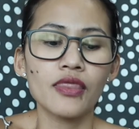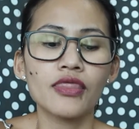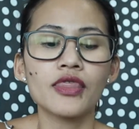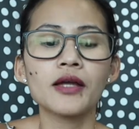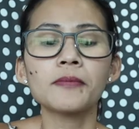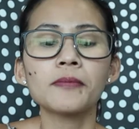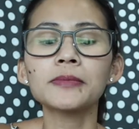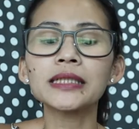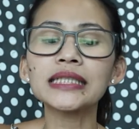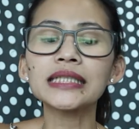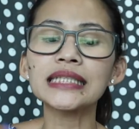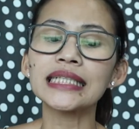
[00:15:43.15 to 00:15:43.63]

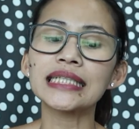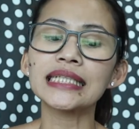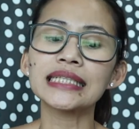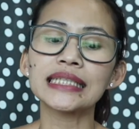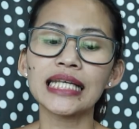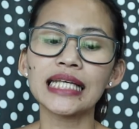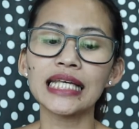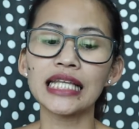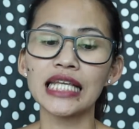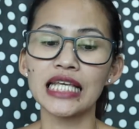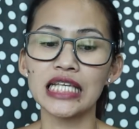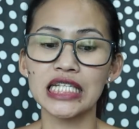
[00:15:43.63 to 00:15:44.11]
Number
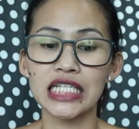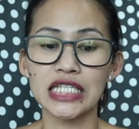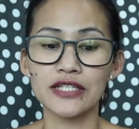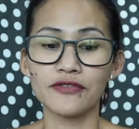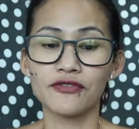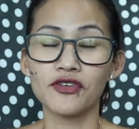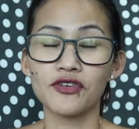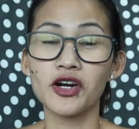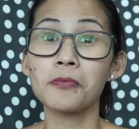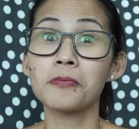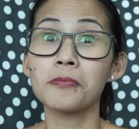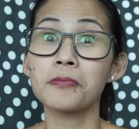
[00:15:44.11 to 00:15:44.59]
16 is
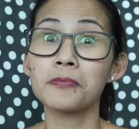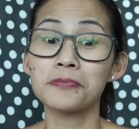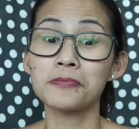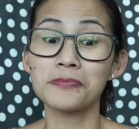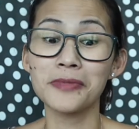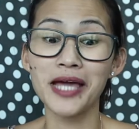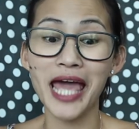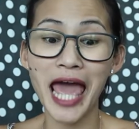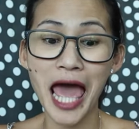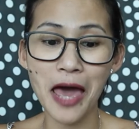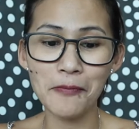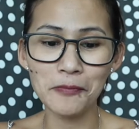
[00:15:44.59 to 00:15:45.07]
from
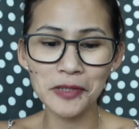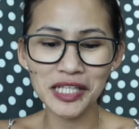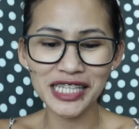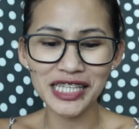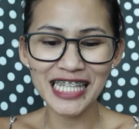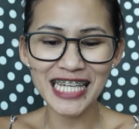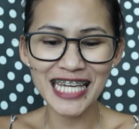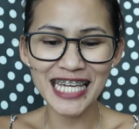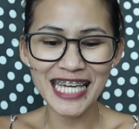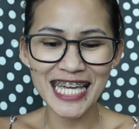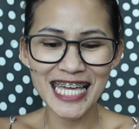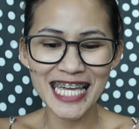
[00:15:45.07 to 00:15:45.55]

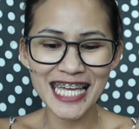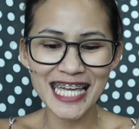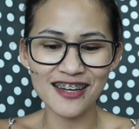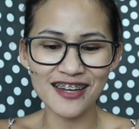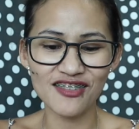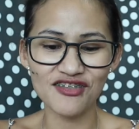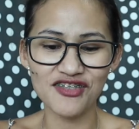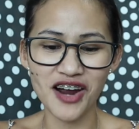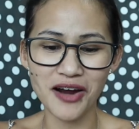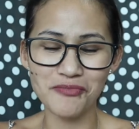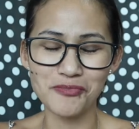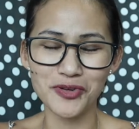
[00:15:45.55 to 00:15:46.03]

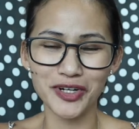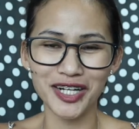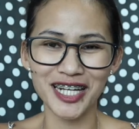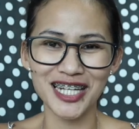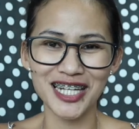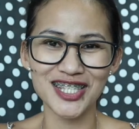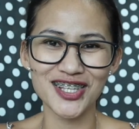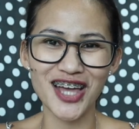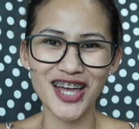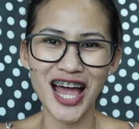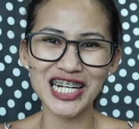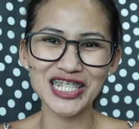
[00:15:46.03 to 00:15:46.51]
Emily
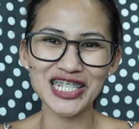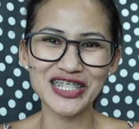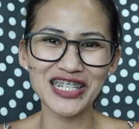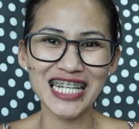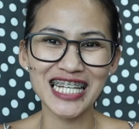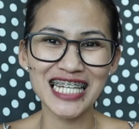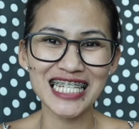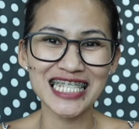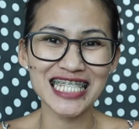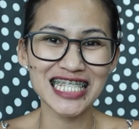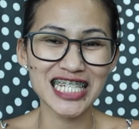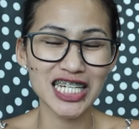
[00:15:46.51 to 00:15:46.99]
Fabregas.
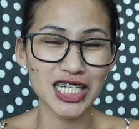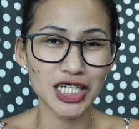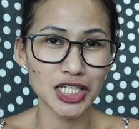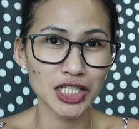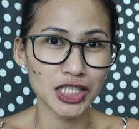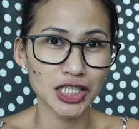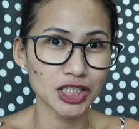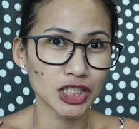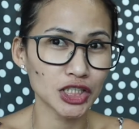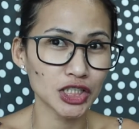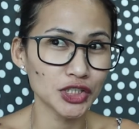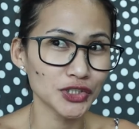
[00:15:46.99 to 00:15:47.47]
Actually,
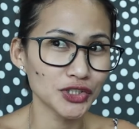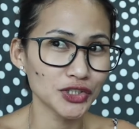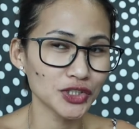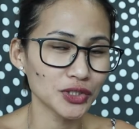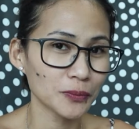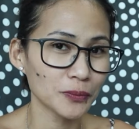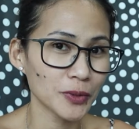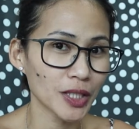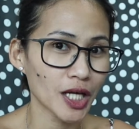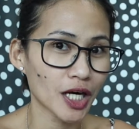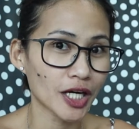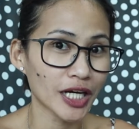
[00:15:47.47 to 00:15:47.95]
she used
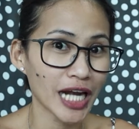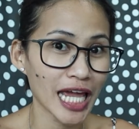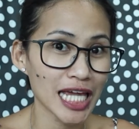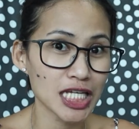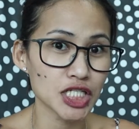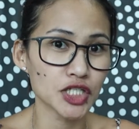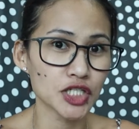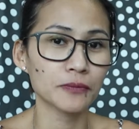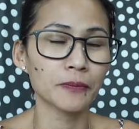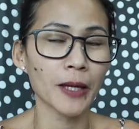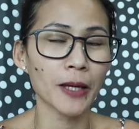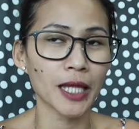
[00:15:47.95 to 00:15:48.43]
to be our
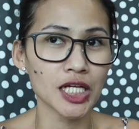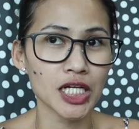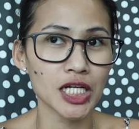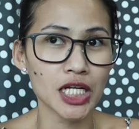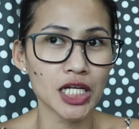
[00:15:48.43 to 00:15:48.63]
HR